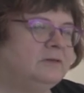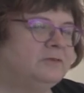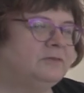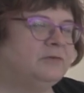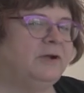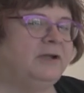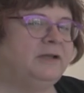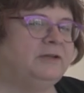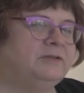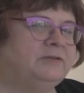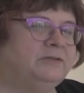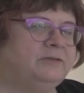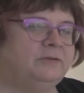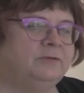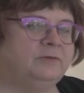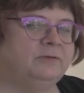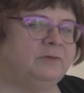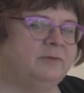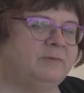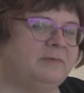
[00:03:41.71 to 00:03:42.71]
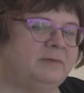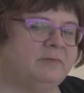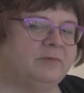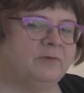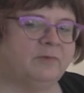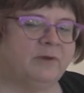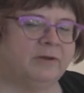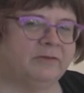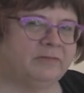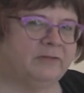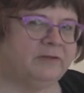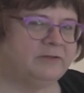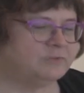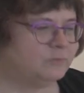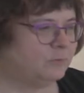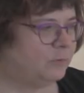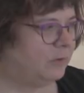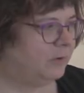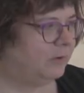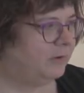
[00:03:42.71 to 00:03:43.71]
trying to remember what
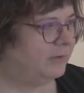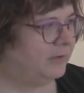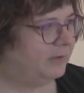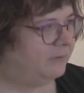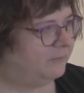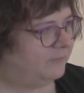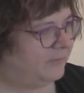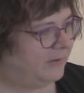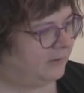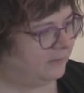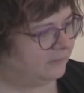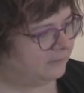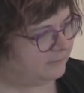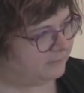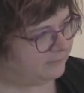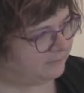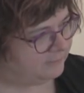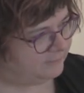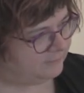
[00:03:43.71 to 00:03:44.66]
things were. And I felt